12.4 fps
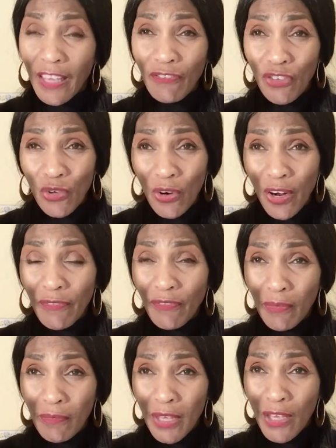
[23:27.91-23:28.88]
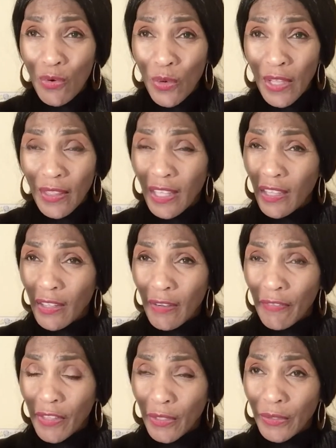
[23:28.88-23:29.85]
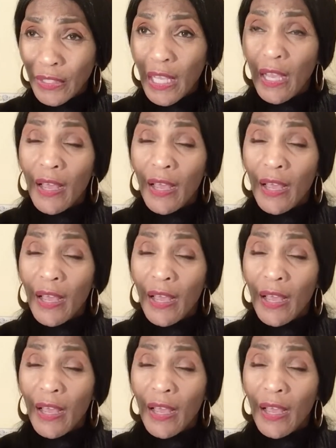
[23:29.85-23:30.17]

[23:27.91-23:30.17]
If you aren't familiar with either of those,